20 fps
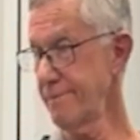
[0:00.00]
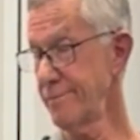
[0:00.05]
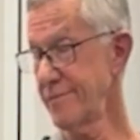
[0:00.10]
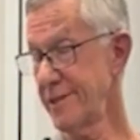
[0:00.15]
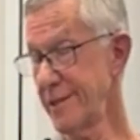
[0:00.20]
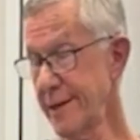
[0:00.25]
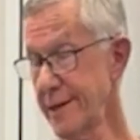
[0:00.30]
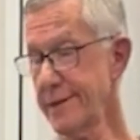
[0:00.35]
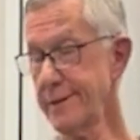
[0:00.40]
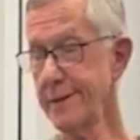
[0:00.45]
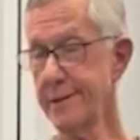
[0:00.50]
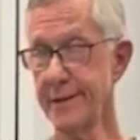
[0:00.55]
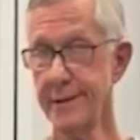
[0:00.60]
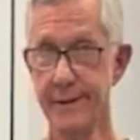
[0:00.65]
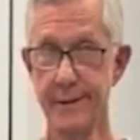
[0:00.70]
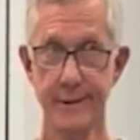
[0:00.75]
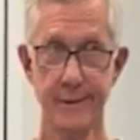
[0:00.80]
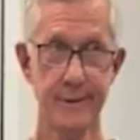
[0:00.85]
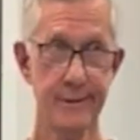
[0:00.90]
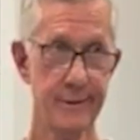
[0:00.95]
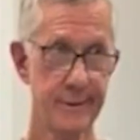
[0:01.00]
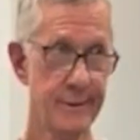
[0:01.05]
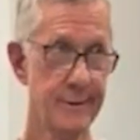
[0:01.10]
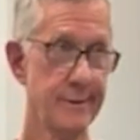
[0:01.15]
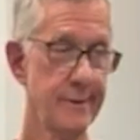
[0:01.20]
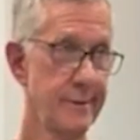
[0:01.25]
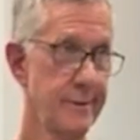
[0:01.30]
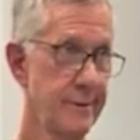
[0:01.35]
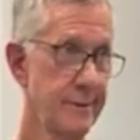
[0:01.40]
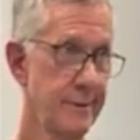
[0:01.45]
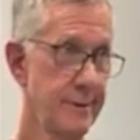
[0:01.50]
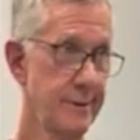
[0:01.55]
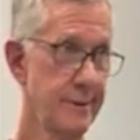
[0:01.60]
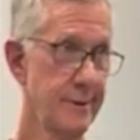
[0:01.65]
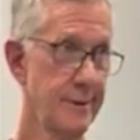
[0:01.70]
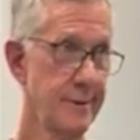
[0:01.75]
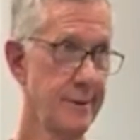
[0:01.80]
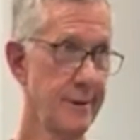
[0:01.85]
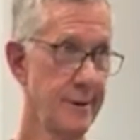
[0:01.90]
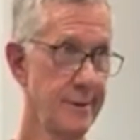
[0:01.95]
Luckily,
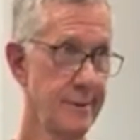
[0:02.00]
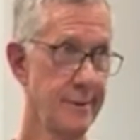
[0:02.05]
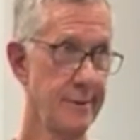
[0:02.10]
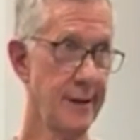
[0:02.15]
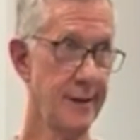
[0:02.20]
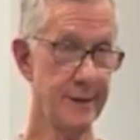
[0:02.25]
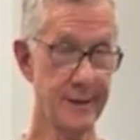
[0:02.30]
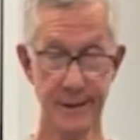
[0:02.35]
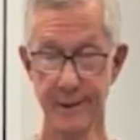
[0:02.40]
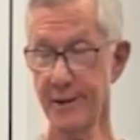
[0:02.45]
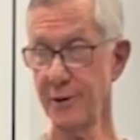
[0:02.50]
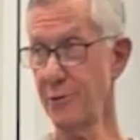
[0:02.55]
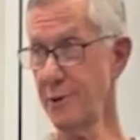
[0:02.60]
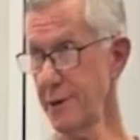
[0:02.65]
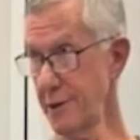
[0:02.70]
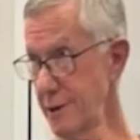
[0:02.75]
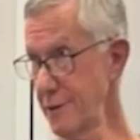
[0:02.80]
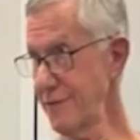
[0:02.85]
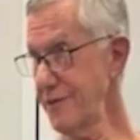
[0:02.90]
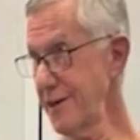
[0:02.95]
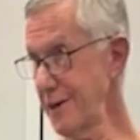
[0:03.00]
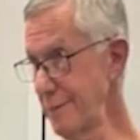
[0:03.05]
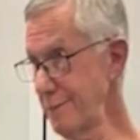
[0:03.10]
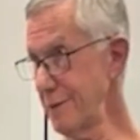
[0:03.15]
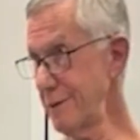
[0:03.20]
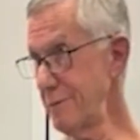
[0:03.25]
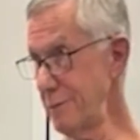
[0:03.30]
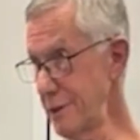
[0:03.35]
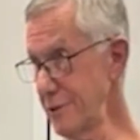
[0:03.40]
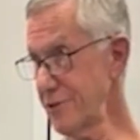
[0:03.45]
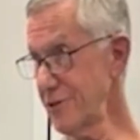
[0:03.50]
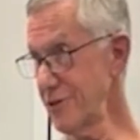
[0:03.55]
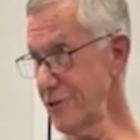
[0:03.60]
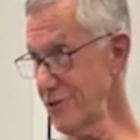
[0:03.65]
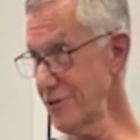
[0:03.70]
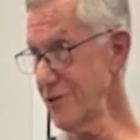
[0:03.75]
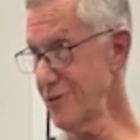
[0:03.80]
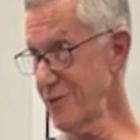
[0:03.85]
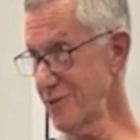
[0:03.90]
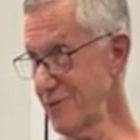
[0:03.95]
I did go into the family
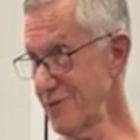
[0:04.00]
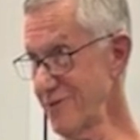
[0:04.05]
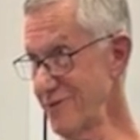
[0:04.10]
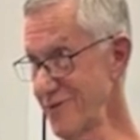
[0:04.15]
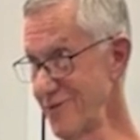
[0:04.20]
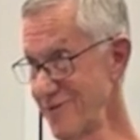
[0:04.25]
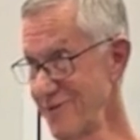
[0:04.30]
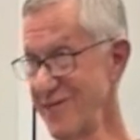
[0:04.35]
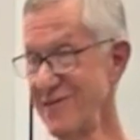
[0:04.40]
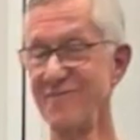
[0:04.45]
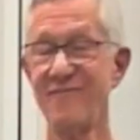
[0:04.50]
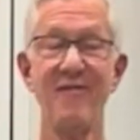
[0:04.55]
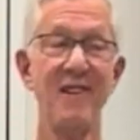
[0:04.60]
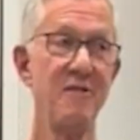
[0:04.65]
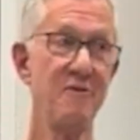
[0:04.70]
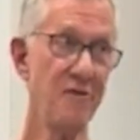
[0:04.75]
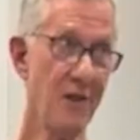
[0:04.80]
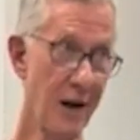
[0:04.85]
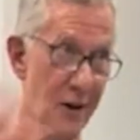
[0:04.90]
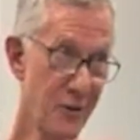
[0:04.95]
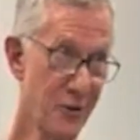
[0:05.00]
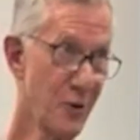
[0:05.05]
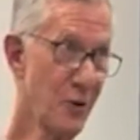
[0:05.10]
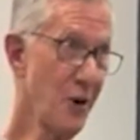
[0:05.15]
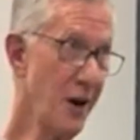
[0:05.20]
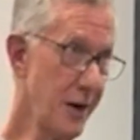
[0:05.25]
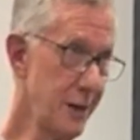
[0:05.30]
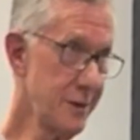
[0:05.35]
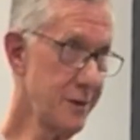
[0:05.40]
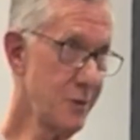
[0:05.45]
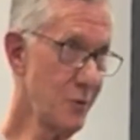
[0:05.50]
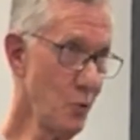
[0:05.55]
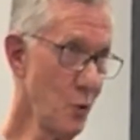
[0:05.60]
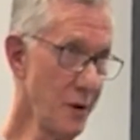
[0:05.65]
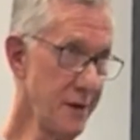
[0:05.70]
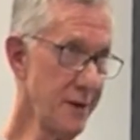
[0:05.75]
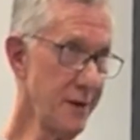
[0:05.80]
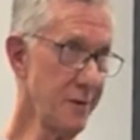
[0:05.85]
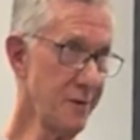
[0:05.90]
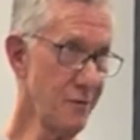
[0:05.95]
business. My father
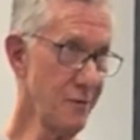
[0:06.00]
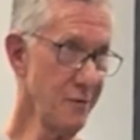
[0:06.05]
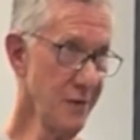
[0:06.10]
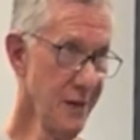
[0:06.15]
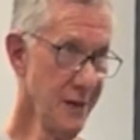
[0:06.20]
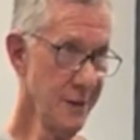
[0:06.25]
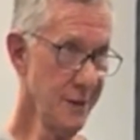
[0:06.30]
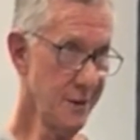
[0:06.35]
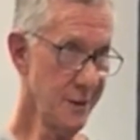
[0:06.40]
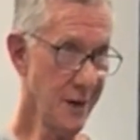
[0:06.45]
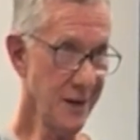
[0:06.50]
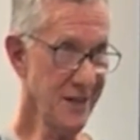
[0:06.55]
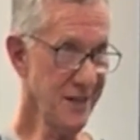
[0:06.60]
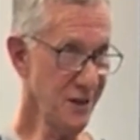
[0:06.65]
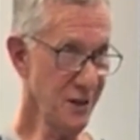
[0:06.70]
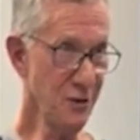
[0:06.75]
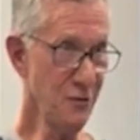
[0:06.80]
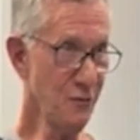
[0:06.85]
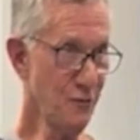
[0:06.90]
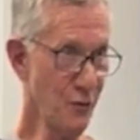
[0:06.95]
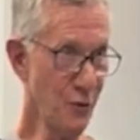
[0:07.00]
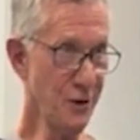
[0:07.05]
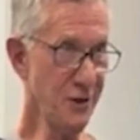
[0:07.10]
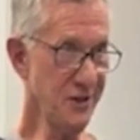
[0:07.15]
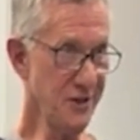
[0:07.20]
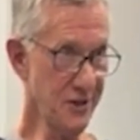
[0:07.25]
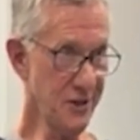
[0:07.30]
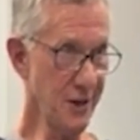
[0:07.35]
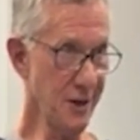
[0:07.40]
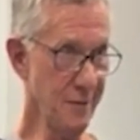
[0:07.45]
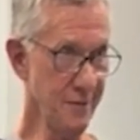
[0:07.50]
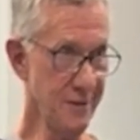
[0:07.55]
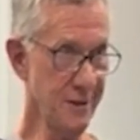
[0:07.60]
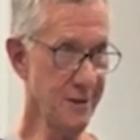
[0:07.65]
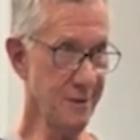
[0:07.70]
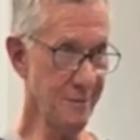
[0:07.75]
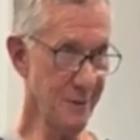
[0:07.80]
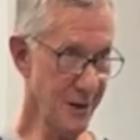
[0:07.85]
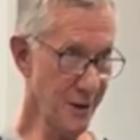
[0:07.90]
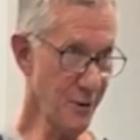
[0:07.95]
graduated in 1947,
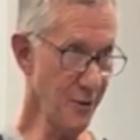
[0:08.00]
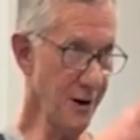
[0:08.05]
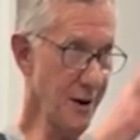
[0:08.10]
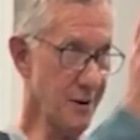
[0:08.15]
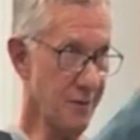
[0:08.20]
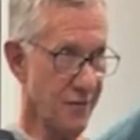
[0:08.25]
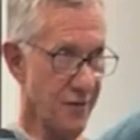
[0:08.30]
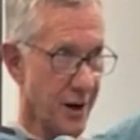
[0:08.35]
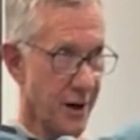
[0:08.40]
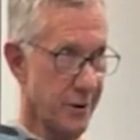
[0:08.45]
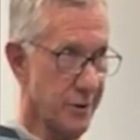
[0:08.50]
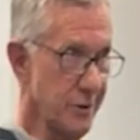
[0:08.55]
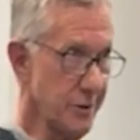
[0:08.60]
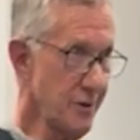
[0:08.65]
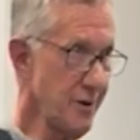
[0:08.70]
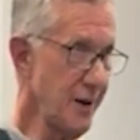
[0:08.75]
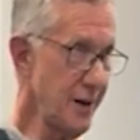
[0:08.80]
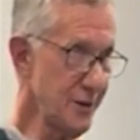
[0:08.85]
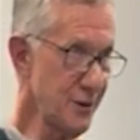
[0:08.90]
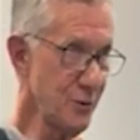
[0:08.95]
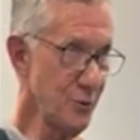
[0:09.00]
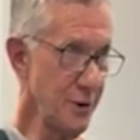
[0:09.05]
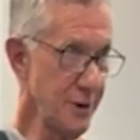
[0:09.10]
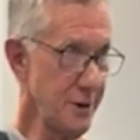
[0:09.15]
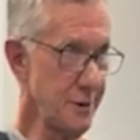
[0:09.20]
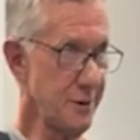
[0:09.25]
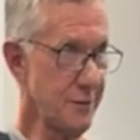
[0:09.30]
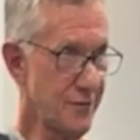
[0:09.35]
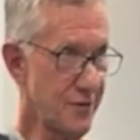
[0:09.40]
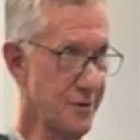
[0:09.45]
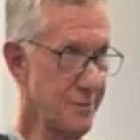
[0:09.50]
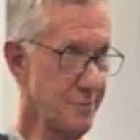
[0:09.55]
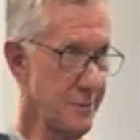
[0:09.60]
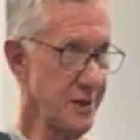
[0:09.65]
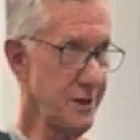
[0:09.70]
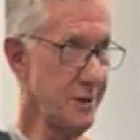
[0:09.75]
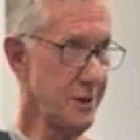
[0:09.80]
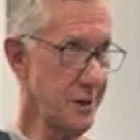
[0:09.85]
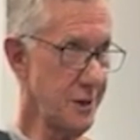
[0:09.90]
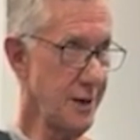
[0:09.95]
and my grandfather graduated from
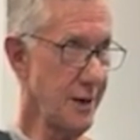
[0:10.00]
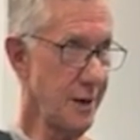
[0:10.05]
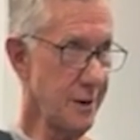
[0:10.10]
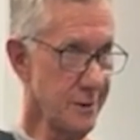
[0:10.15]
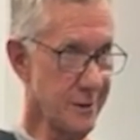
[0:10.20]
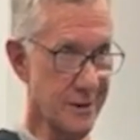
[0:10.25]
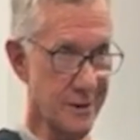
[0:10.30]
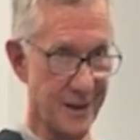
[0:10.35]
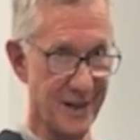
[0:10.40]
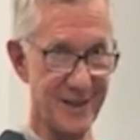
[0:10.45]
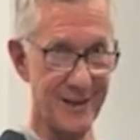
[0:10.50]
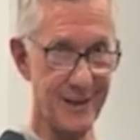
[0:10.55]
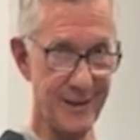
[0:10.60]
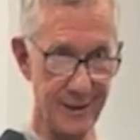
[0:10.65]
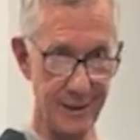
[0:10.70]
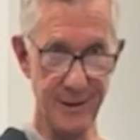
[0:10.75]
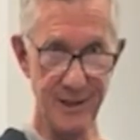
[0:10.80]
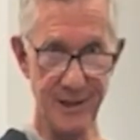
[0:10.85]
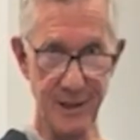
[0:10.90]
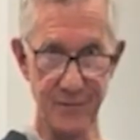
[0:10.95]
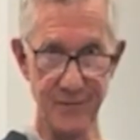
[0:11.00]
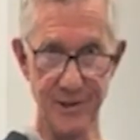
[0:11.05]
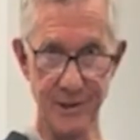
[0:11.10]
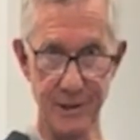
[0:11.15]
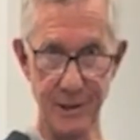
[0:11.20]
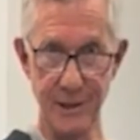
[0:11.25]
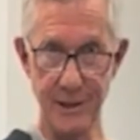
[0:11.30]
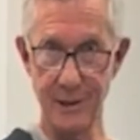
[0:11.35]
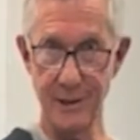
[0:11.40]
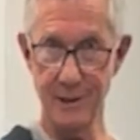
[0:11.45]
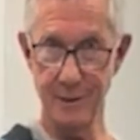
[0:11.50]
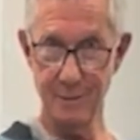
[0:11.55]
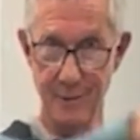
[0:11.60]
DCL in 1917, and